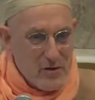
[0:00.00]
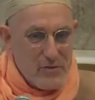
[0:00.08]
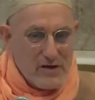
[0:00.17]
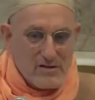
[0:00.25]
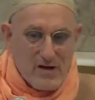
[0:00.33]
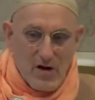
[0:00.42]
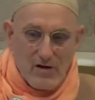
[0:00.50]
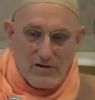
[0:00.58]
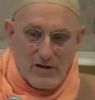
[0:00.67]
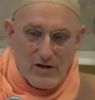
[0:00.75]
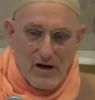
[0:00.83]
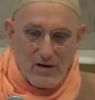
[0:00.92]
The
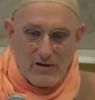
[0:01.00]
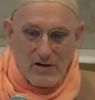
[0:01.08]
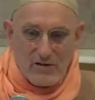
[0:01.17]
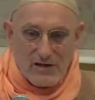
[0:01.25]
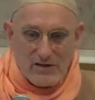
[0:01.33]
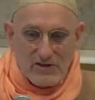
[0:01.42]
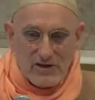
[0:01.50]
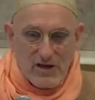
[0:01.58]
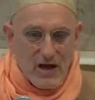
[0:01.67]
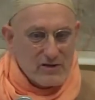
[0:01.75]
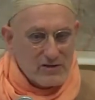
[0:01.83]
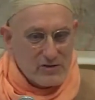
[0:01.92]
neophytes, you know, it means
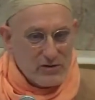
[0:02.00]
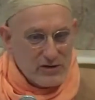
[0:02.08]
arta,